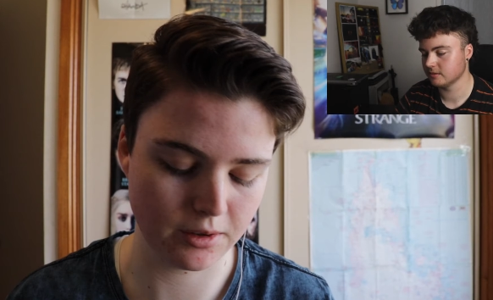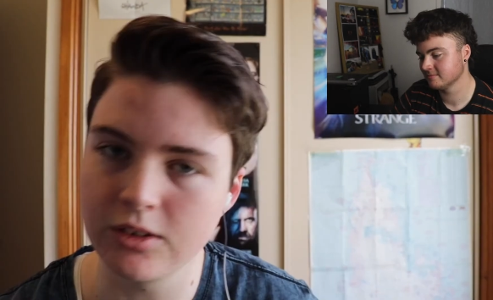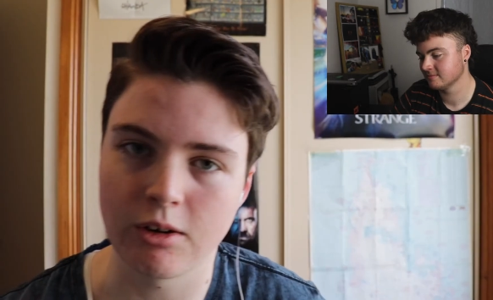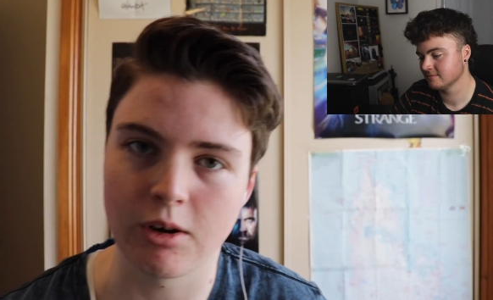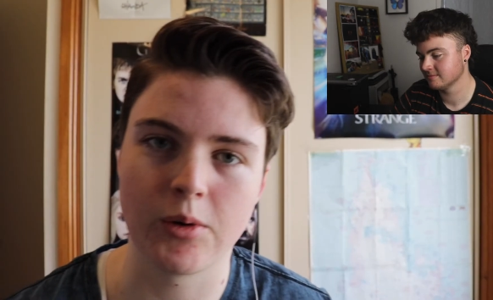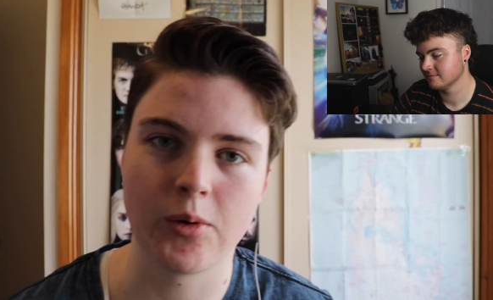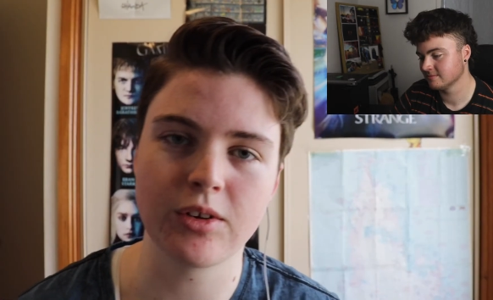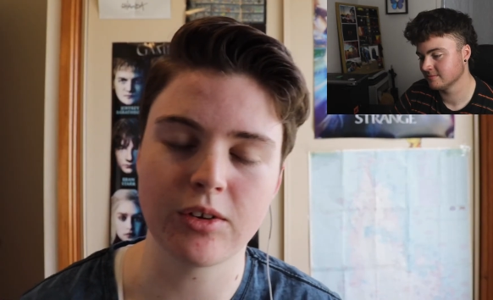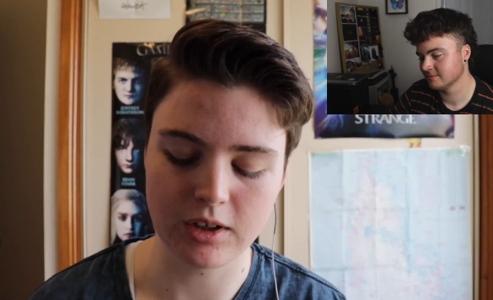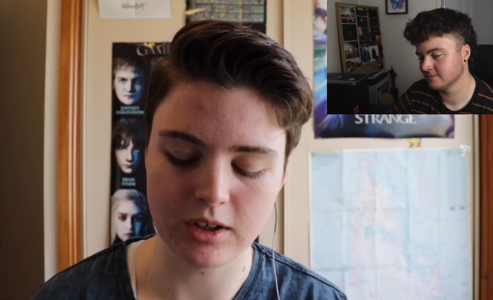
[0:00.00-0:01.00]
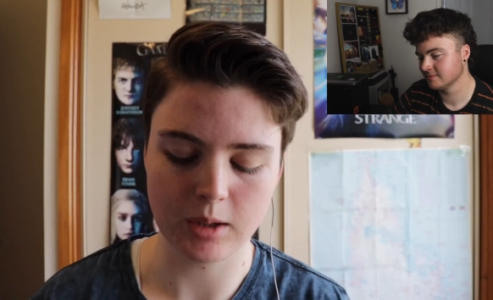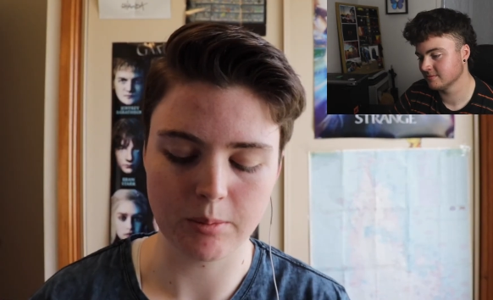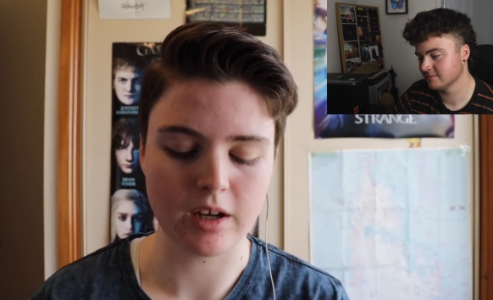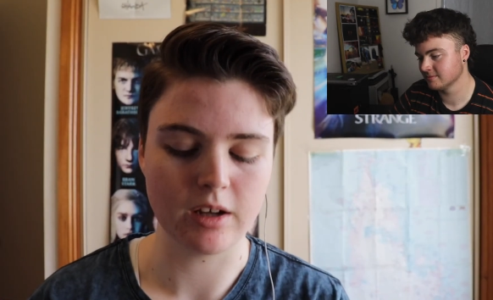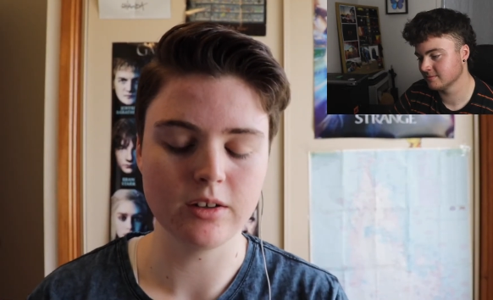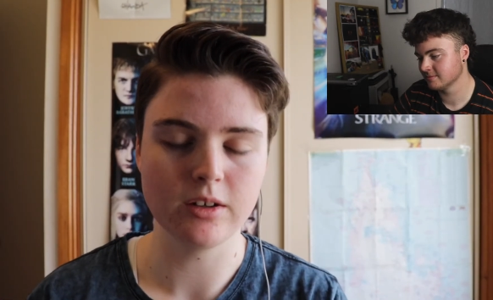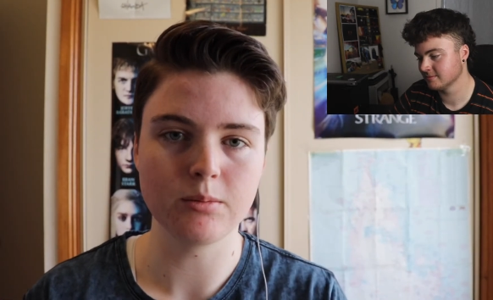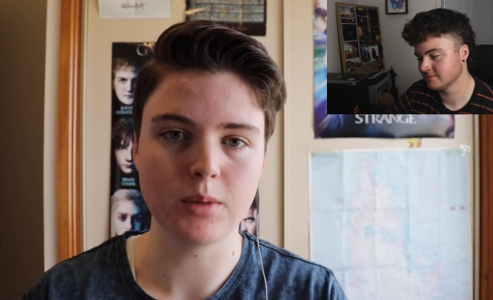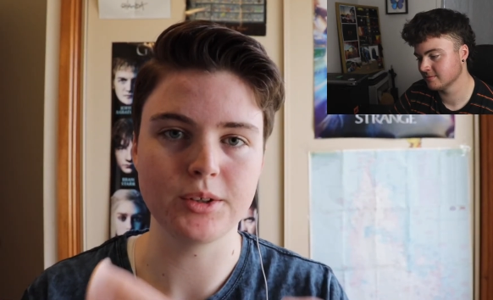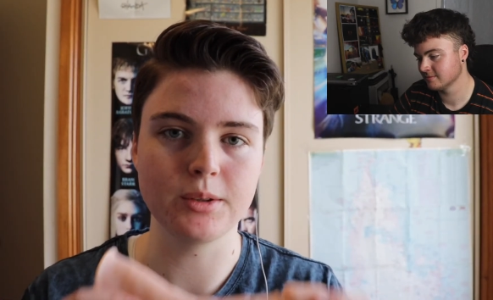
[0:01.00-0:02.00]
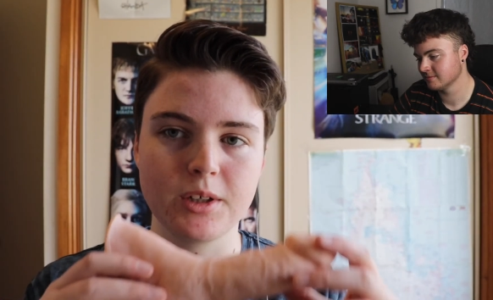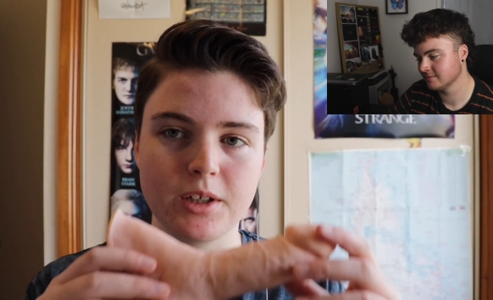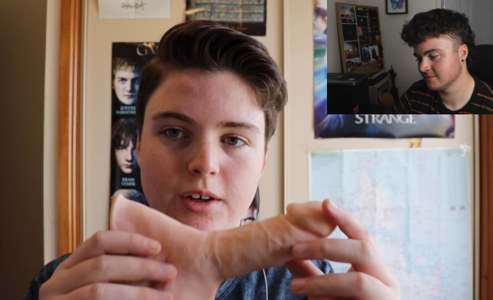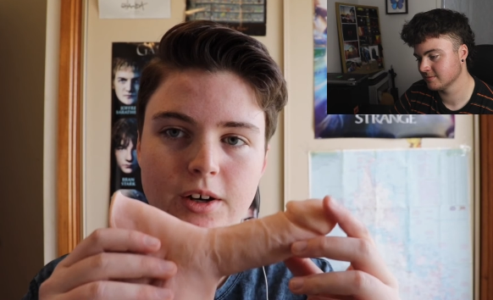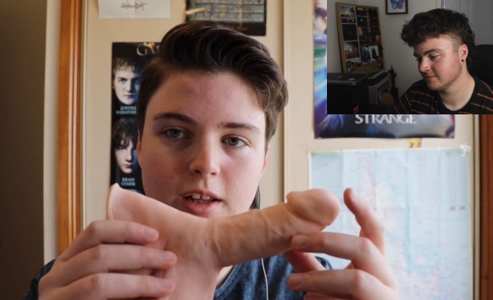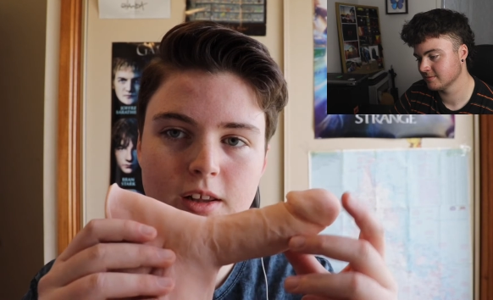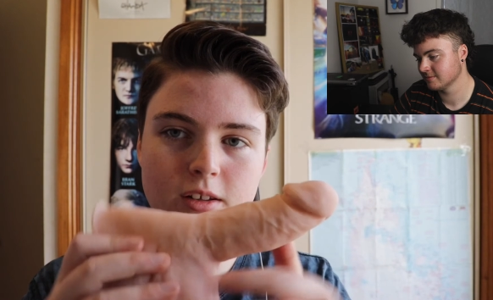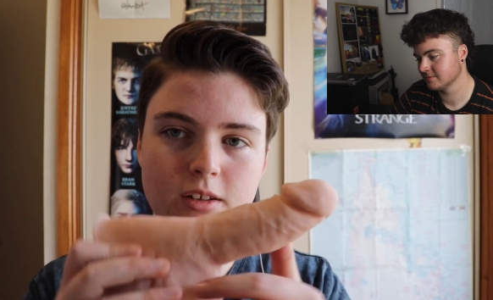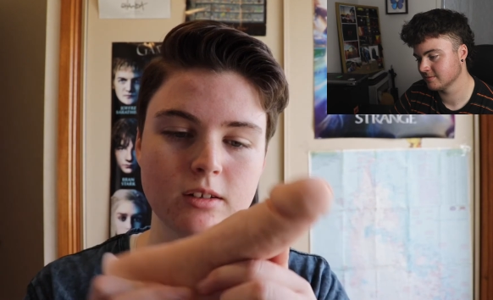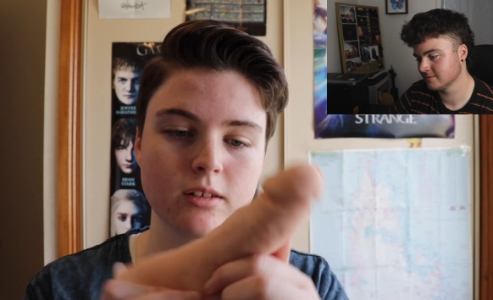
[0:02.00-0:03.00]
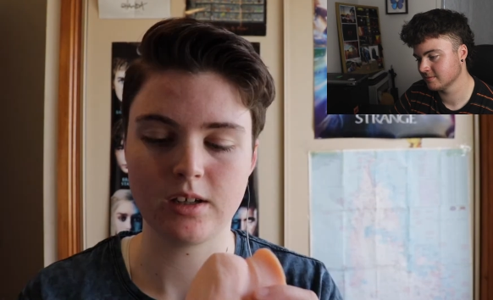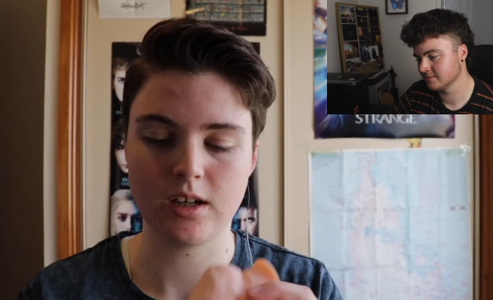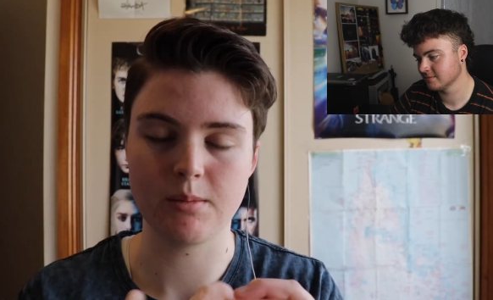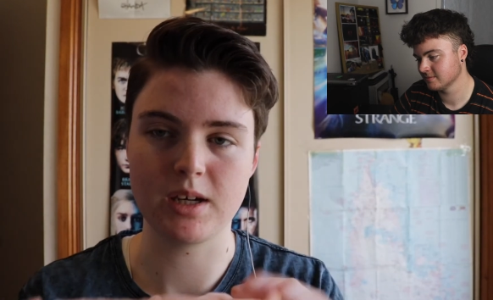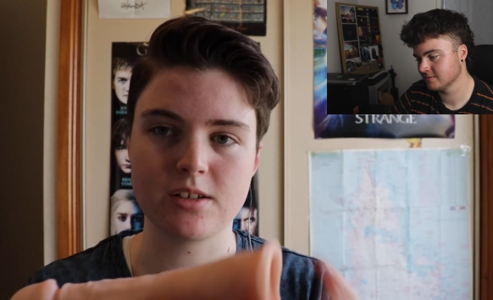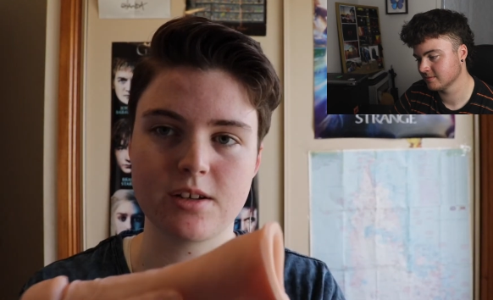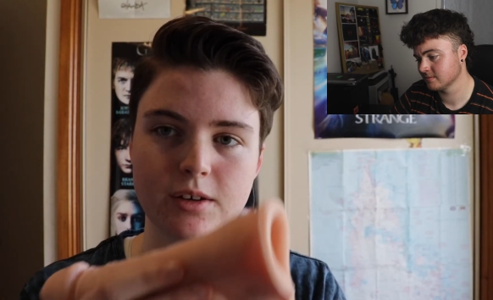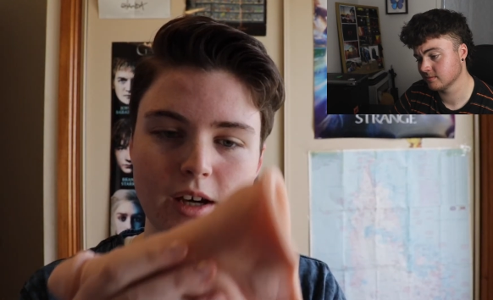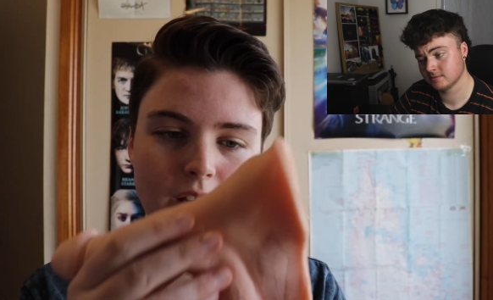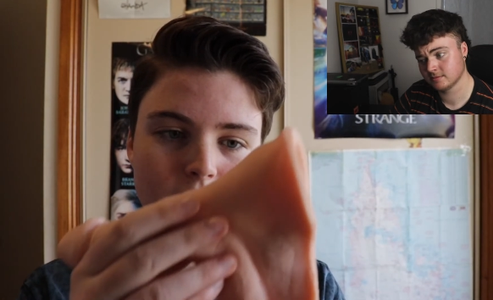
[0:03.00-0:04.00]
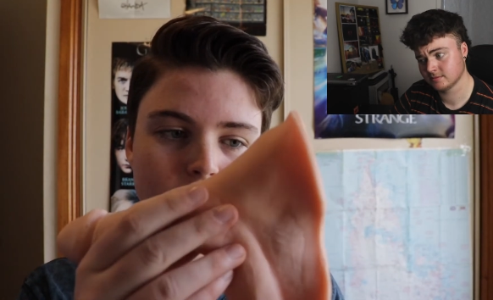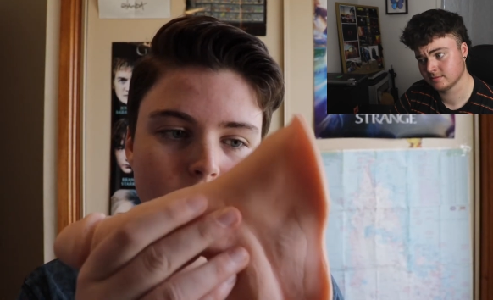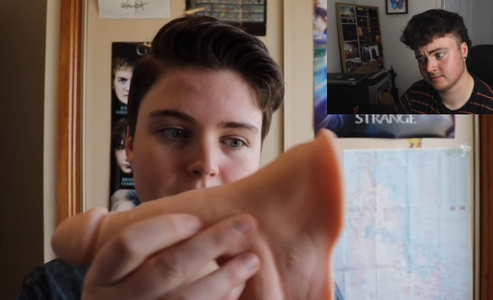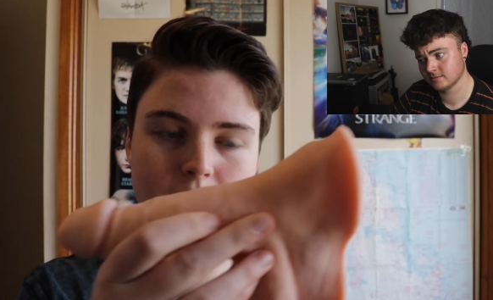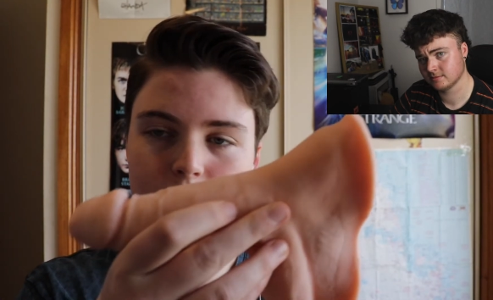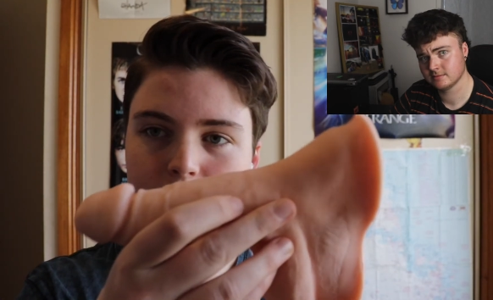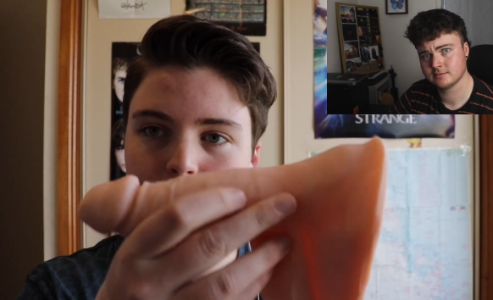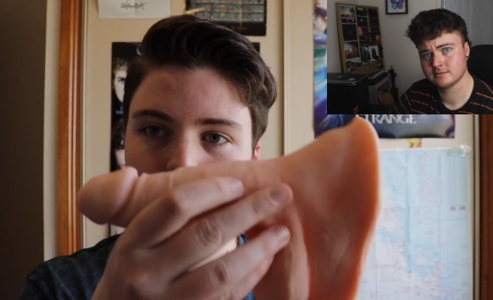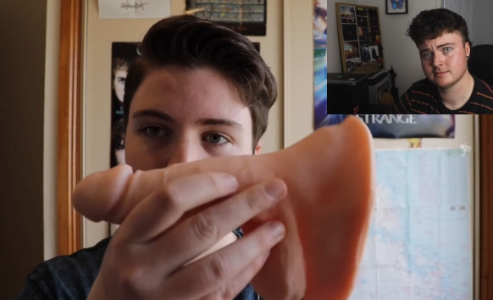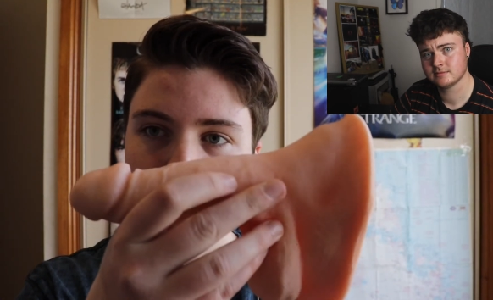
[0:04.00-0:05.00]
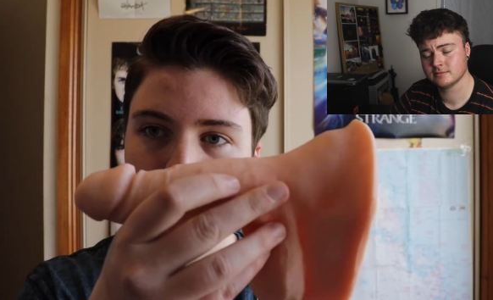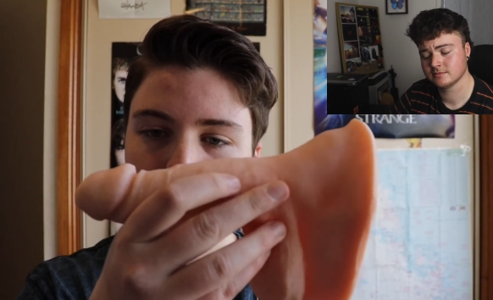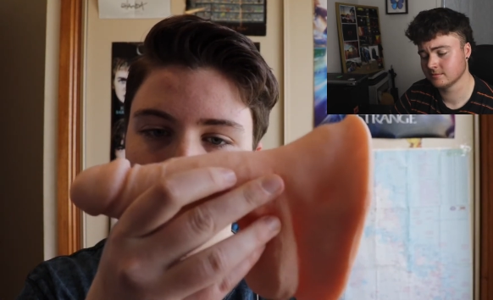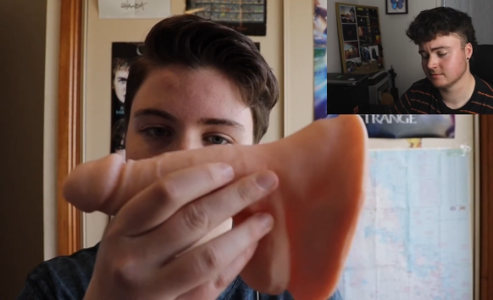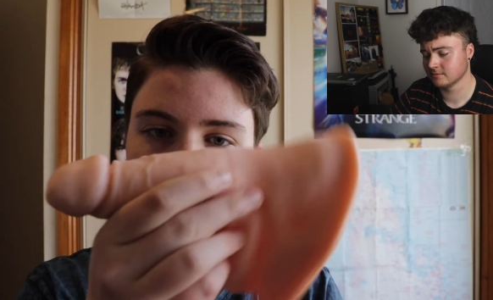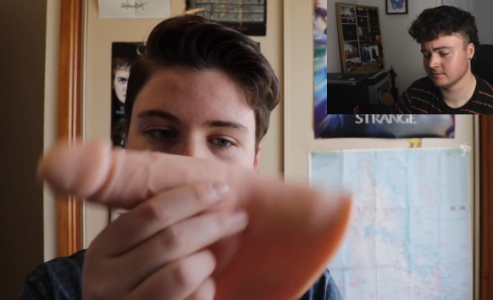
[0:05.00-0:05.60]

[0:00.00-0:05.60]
Speaker 1: So I was thinking about possibly dyeing this. I mean, it's okay. I'm not mad